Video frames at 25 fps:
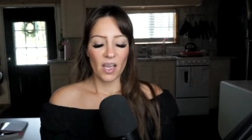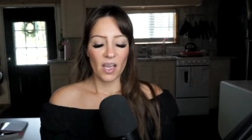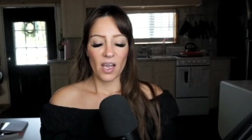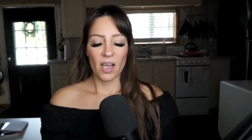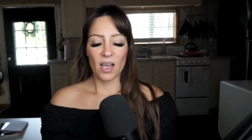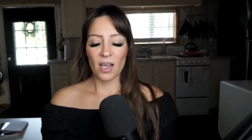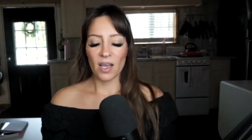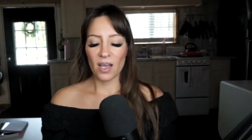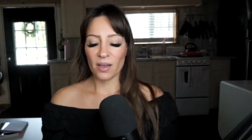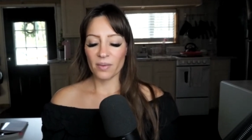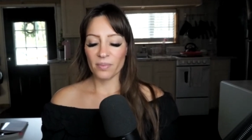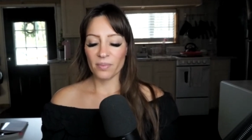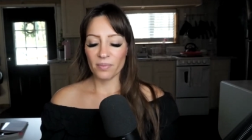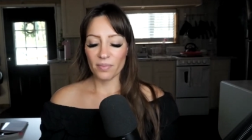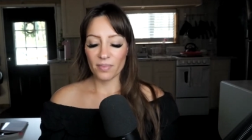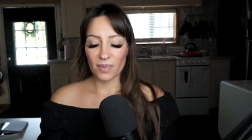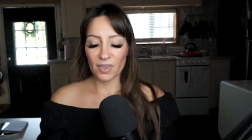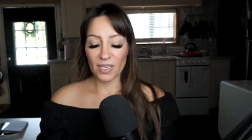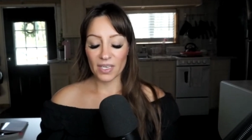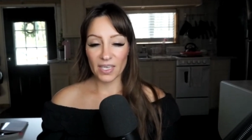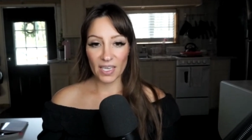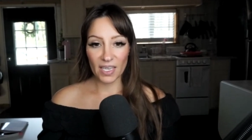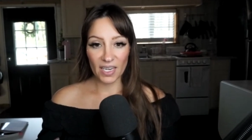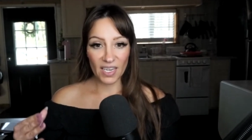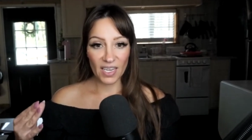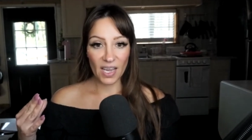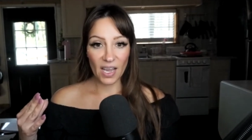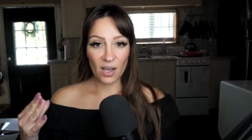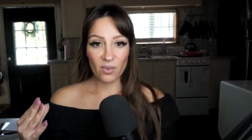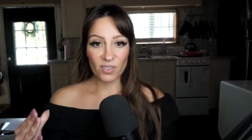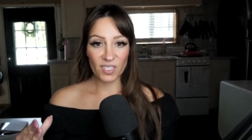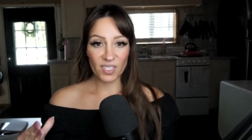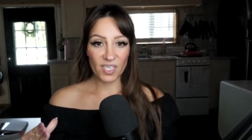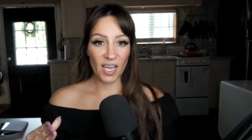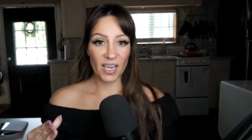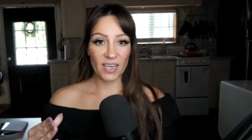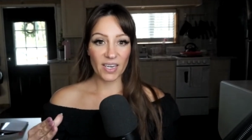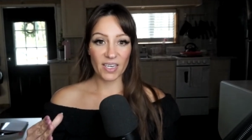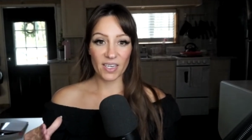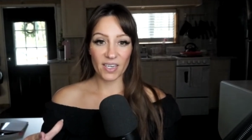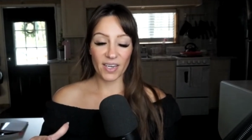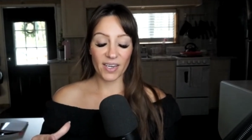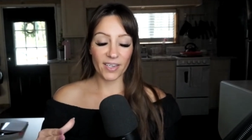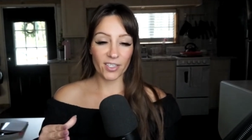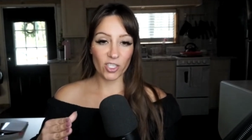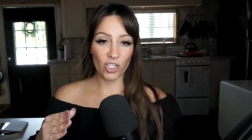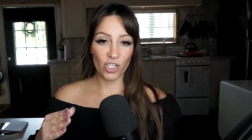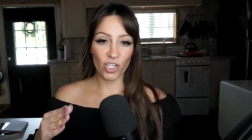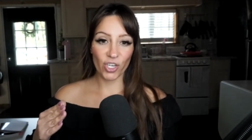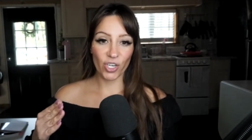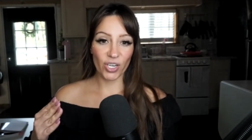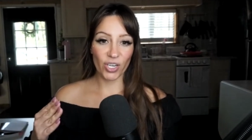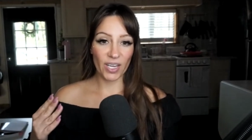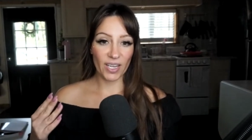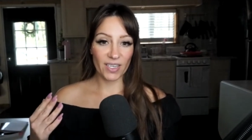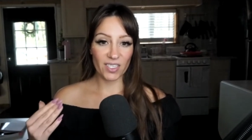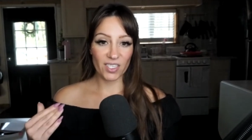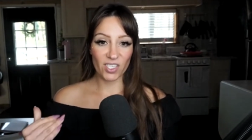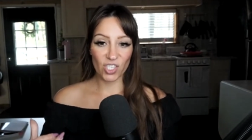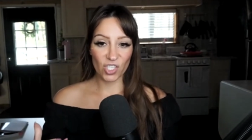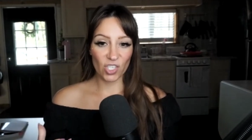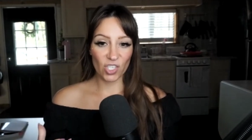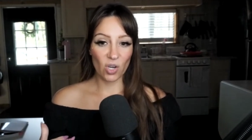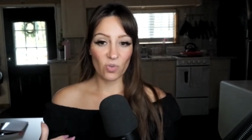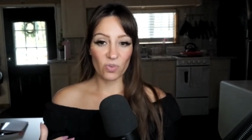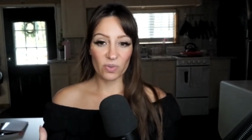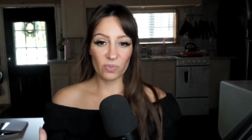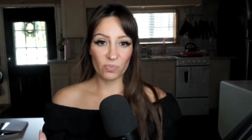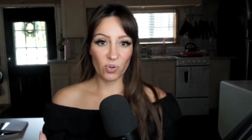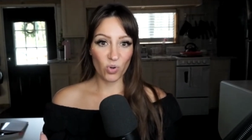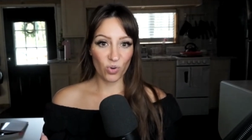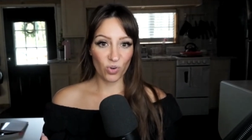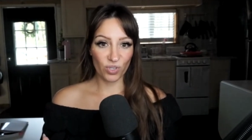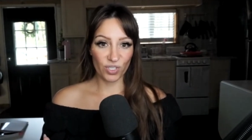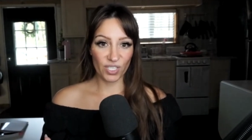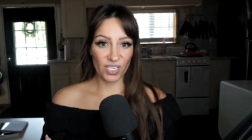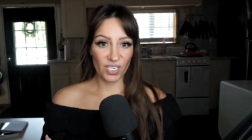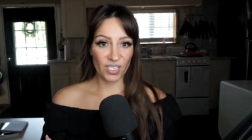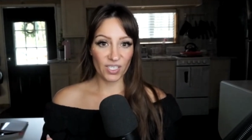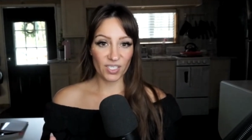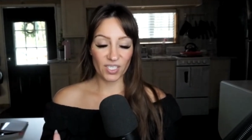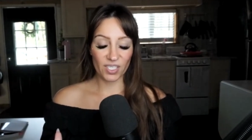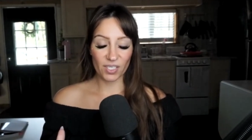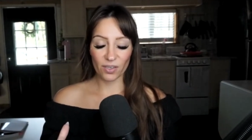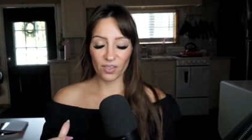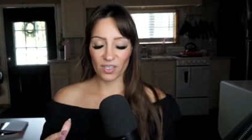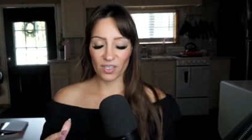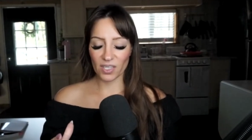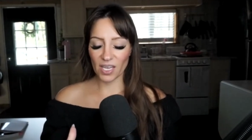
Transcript: Um, getting outside in nature is so important.